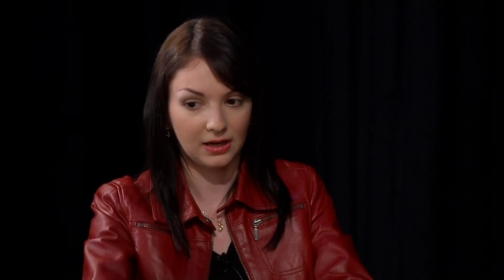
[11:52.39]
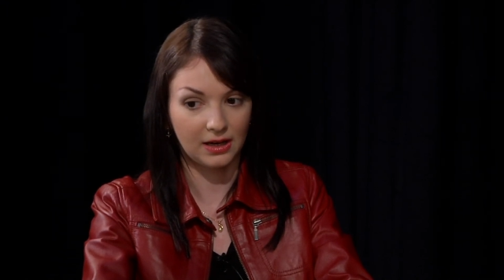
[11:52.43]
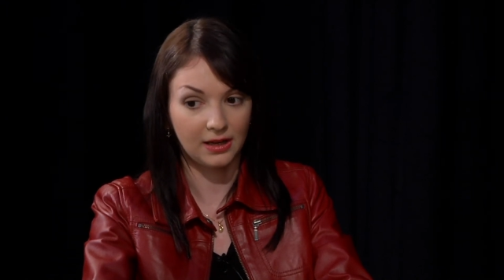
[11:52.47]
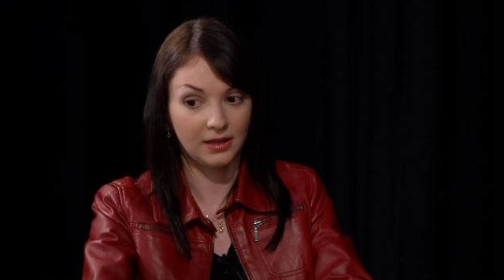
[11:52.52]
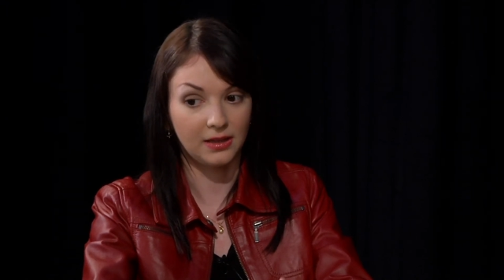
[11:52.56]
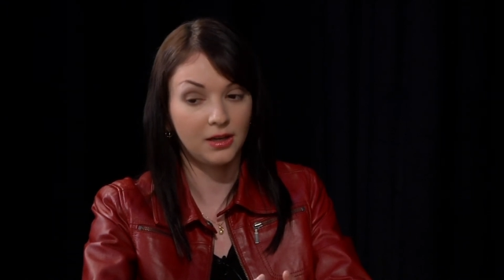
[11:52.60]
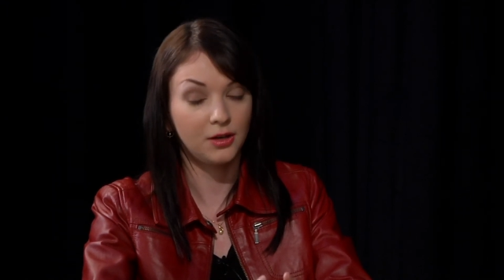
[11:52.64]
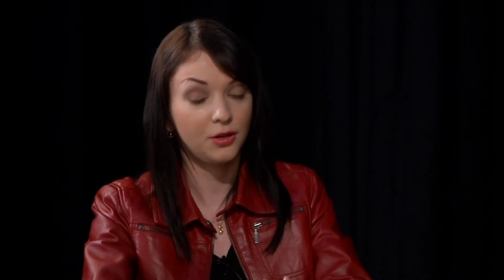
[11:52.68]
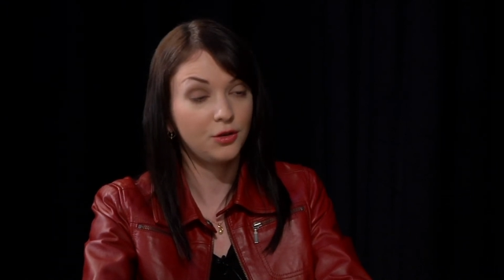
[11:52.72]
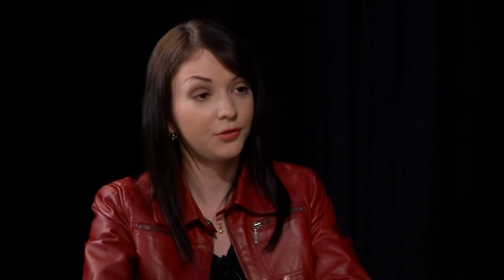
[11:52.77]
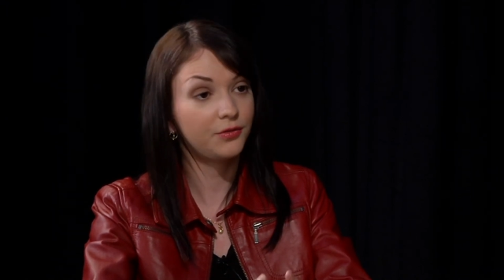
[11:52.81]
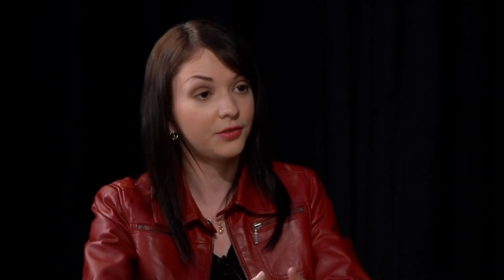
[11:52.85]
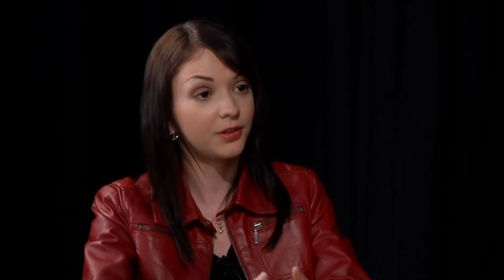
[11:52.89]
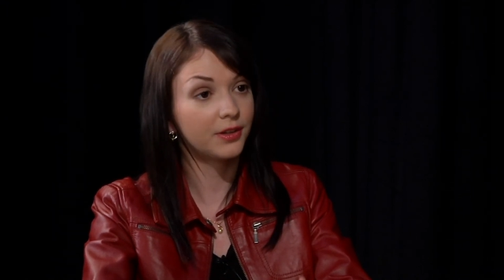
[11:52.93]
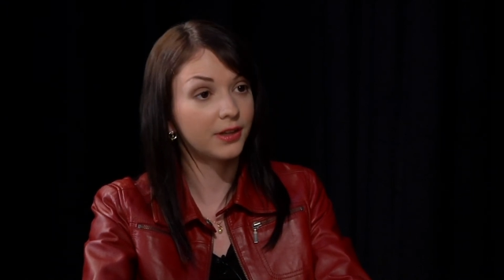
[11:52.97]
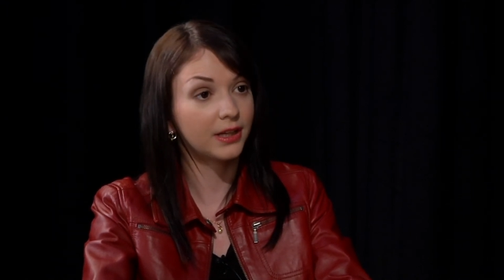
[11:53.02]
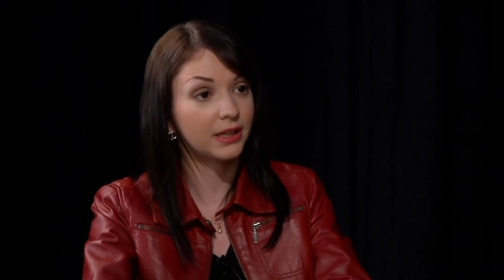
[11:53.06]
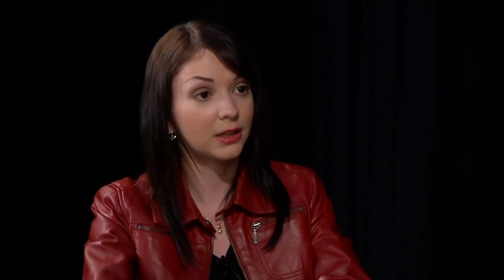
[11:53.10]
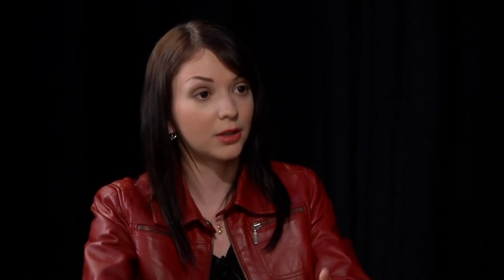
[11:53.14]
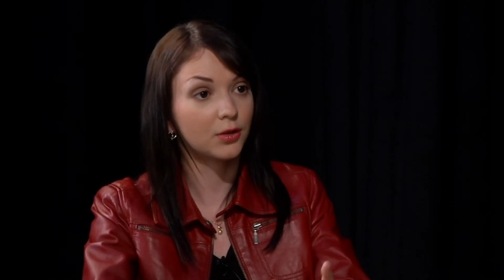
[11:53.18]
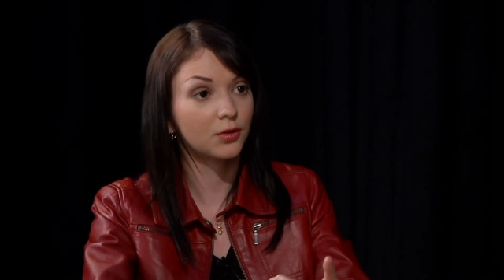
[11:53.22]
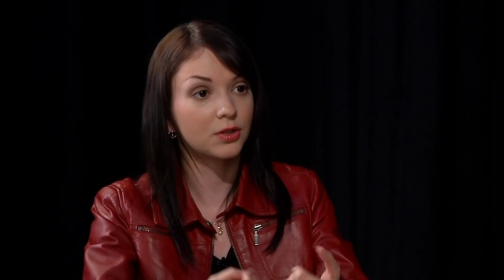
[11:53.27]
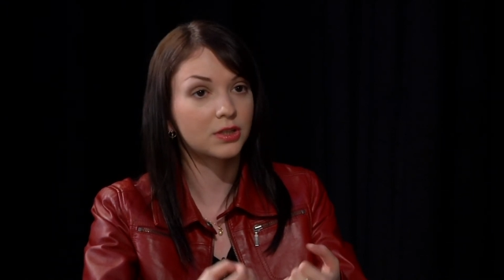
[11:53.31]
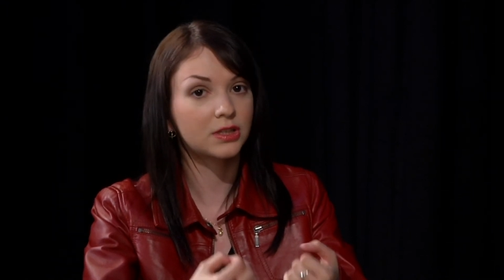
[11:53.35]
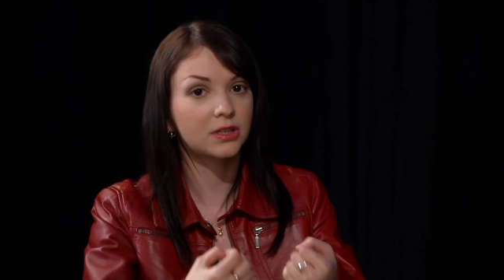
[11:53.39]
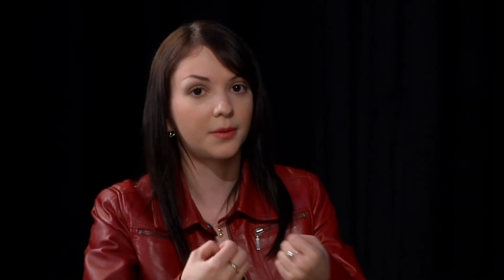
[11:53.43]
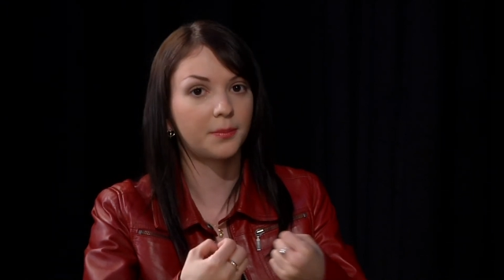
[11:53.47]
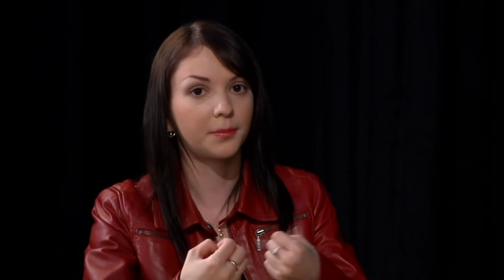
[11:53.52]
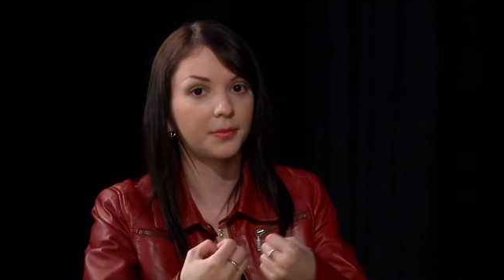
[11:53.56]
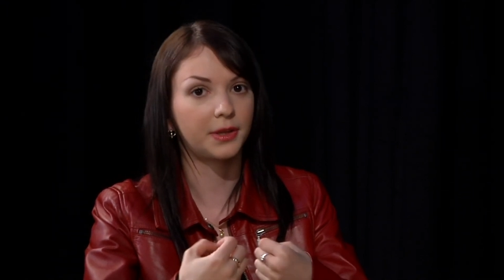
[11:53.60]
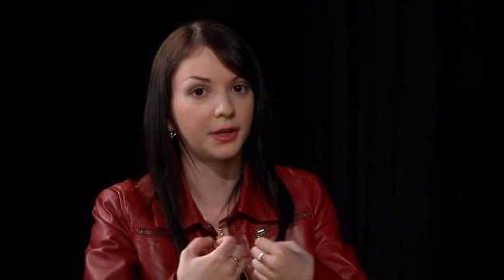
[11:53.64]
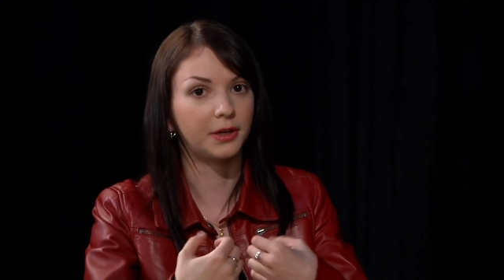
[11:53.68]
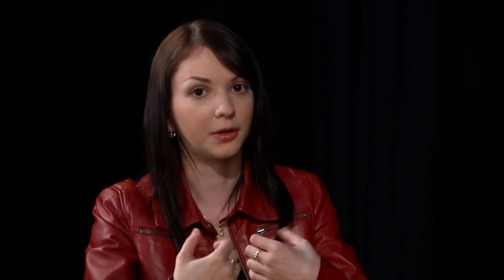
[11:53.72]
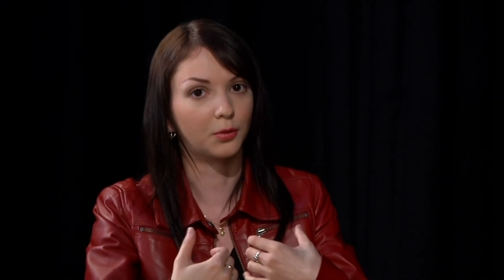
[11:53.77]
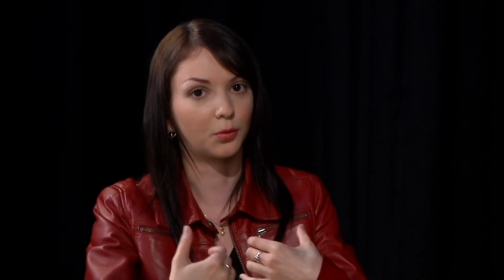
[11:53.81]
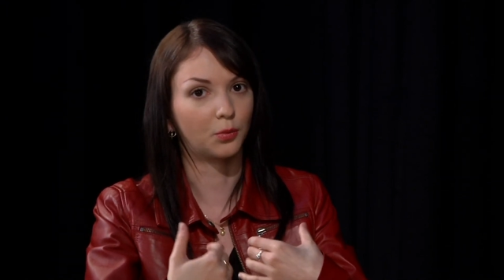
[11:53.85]
then you feel like there's
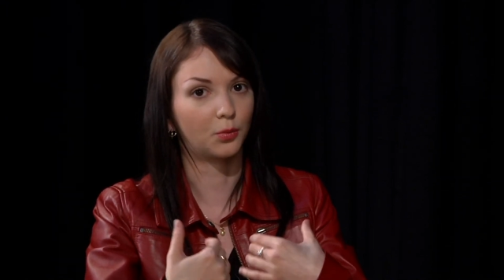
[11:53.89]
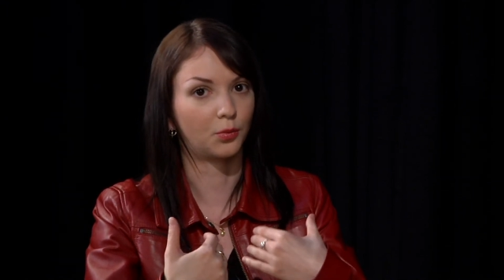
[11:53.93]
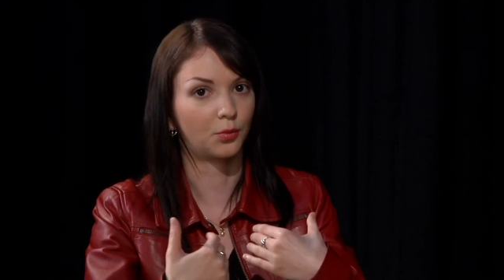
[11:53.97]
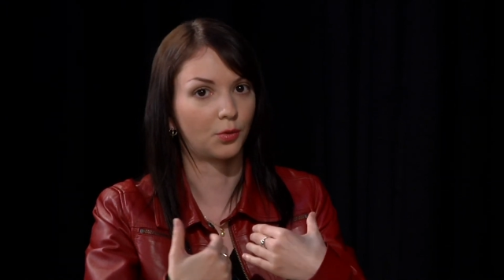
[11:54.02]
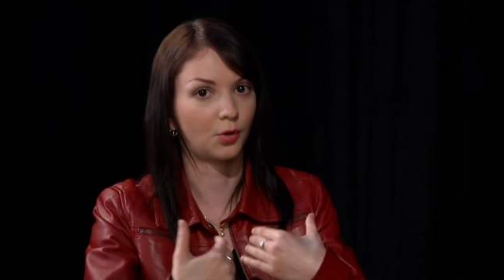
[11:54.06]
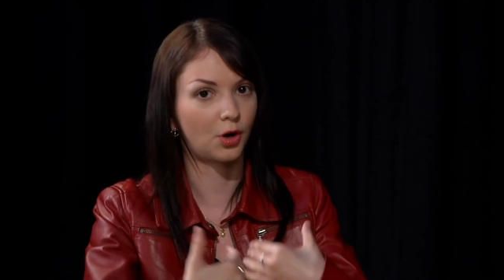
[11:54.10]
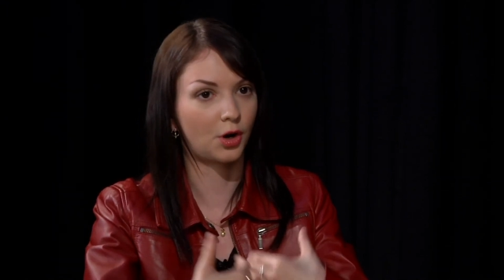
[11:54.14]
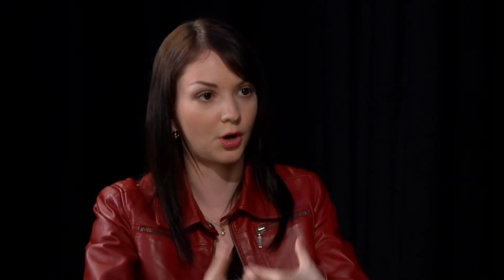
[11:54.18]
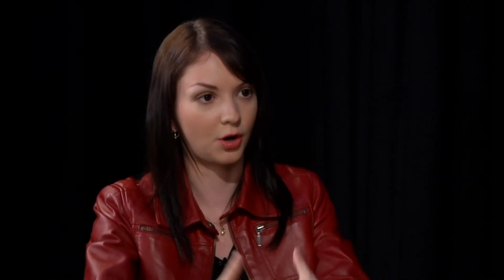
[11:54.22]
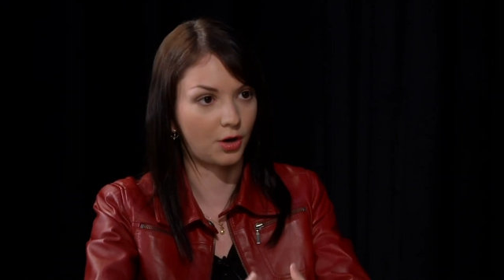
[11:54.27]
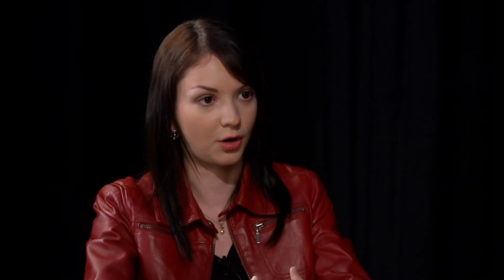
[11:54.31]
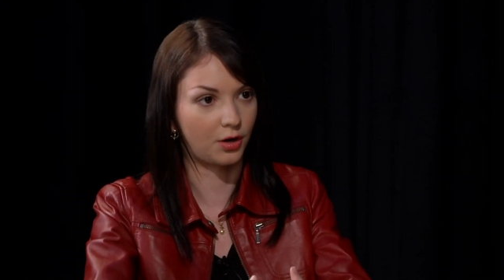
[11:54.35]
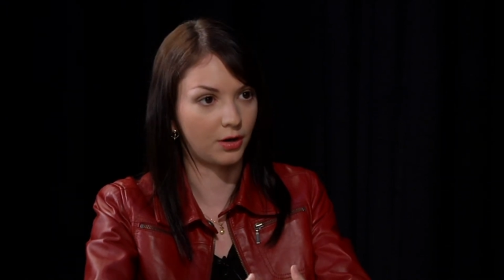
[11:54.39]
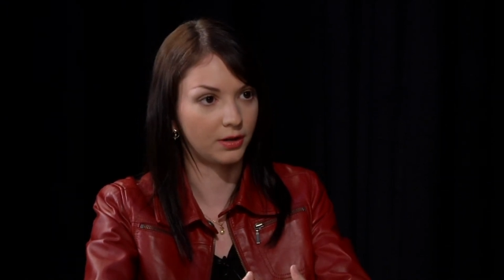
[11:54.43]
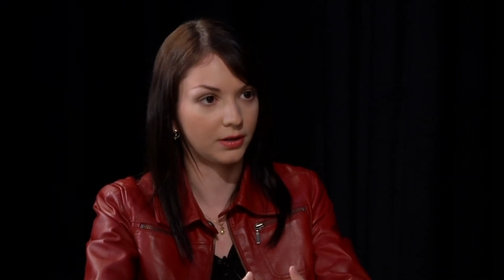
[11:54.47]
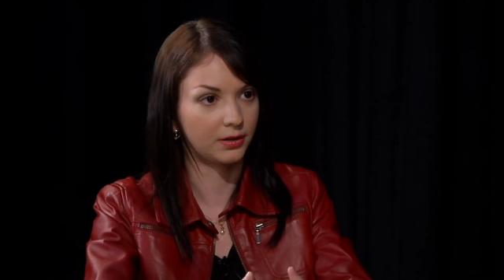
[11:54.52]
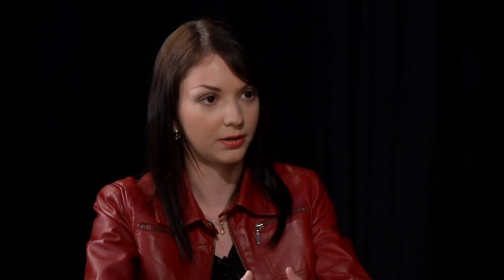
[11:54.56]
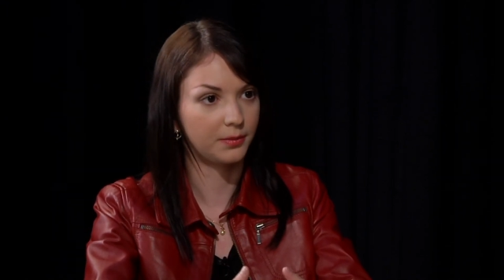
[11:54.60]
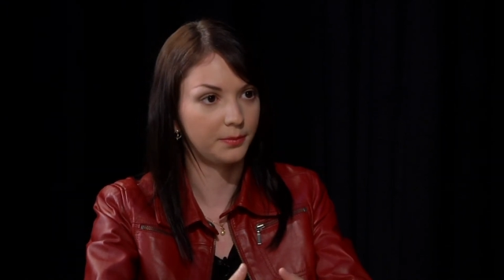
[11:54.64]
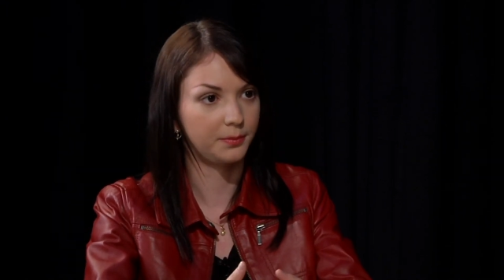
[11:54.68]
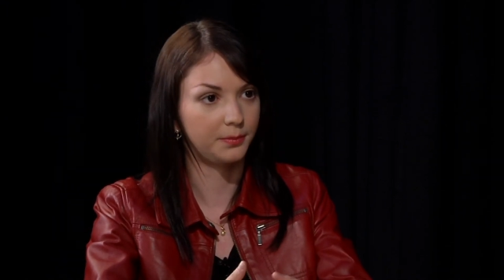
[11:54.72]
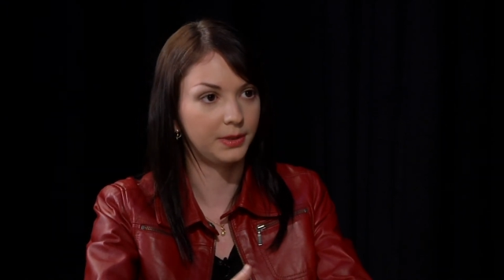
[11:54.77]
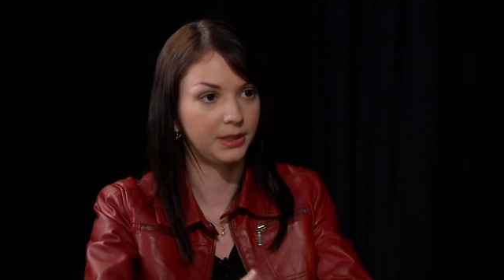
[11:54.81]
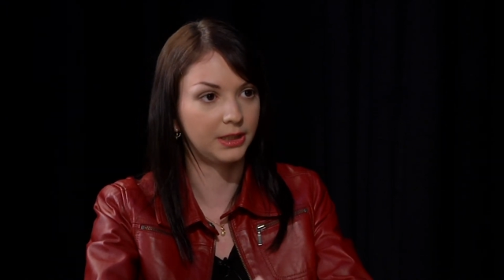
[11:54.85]
something wrong